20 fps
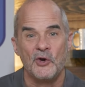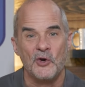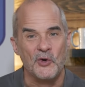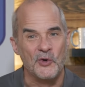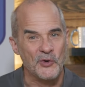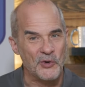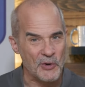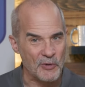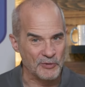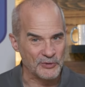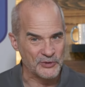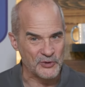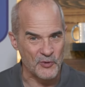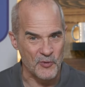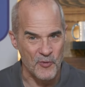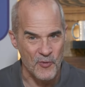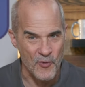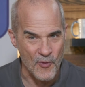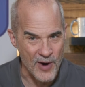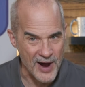who knows
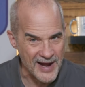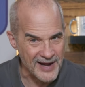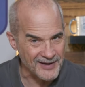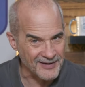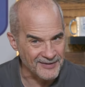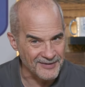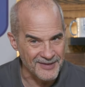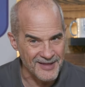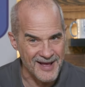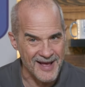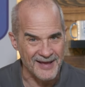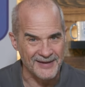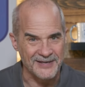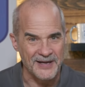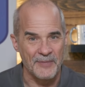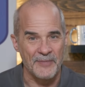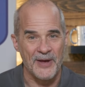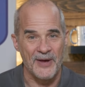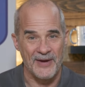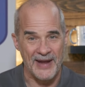quite a lot
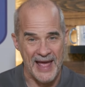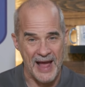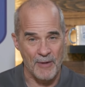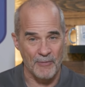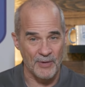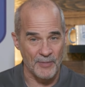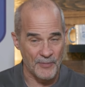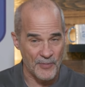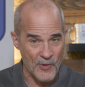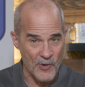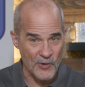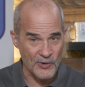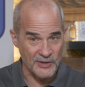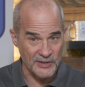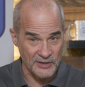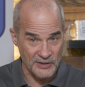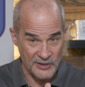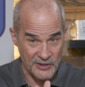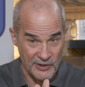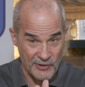about how
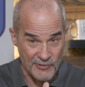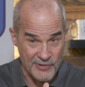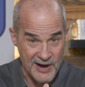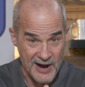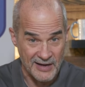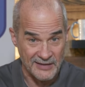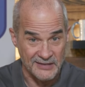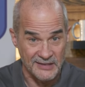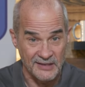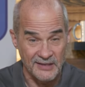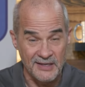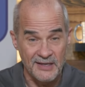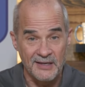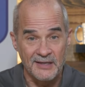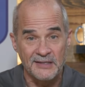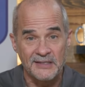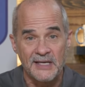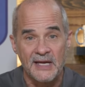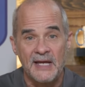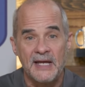important curiosity
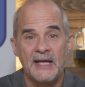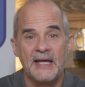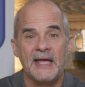is